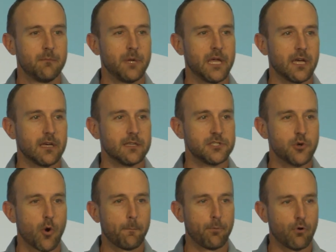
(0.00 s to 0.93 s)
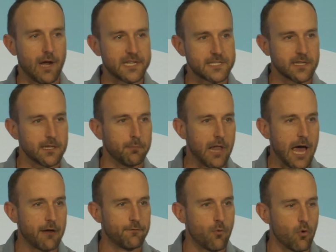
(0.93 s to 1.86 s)
because you're pressing the
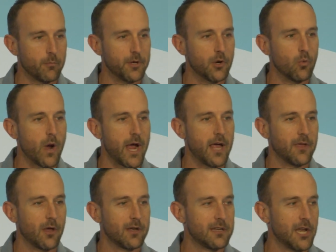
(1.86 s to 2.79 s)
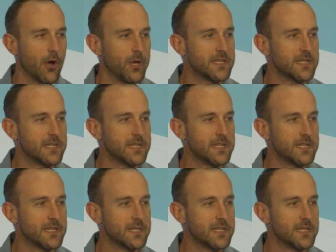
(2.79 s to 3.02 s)
platform in a way that you know,